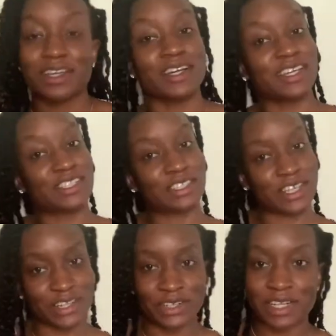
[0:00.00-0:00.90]
and
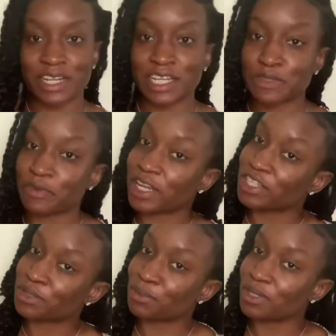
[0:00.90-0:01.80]
turn on that
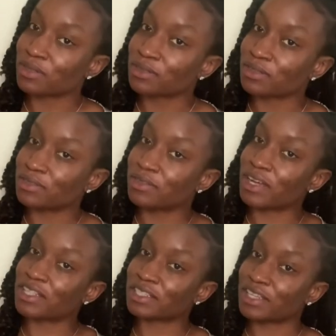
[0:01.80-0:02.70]
notification bell so you
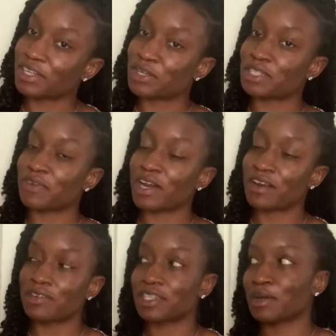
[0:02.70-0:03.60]
guys can get notified
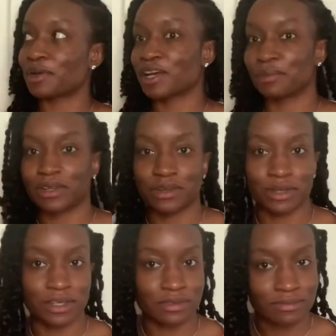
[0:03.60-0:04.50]
every time I upload
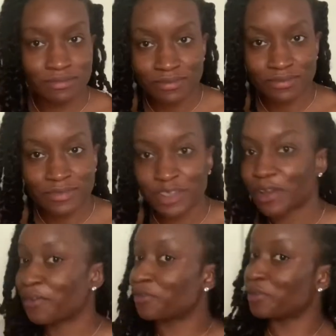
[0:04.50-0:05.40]
a
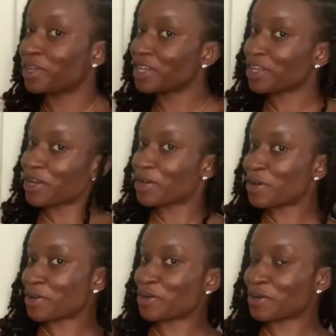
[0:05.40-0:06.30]

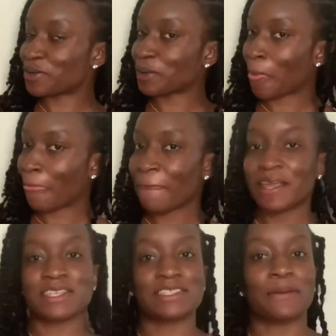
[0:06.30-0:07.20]
video.
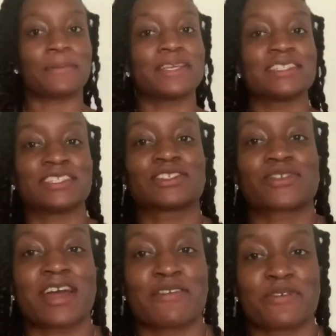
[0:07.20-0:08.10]
So please
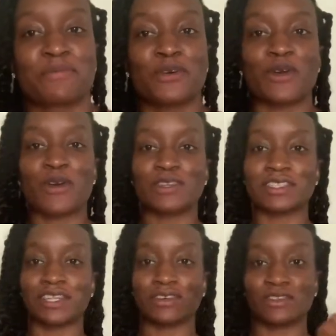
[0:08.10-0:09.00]
subscribe for more
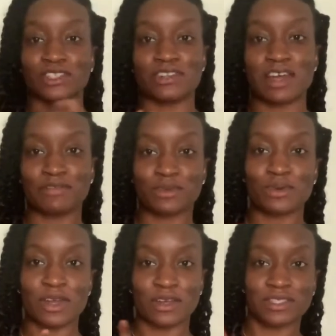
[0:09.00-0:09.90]
content on travel,
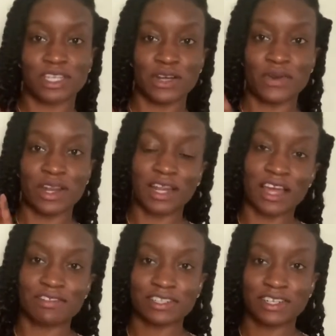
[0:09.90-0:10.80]
hotel, and
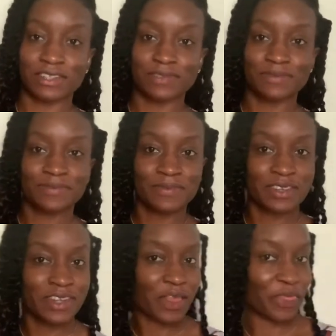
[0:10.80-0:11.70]
lifestyle.
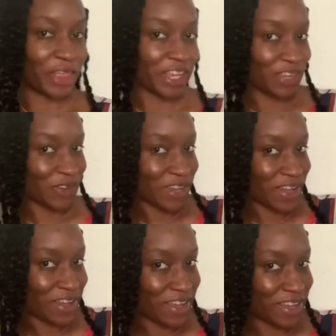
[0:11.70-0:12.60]
Thank you
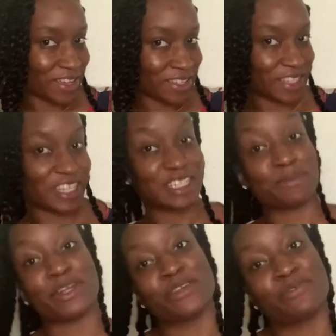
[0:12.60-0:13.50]
guys. Here's my new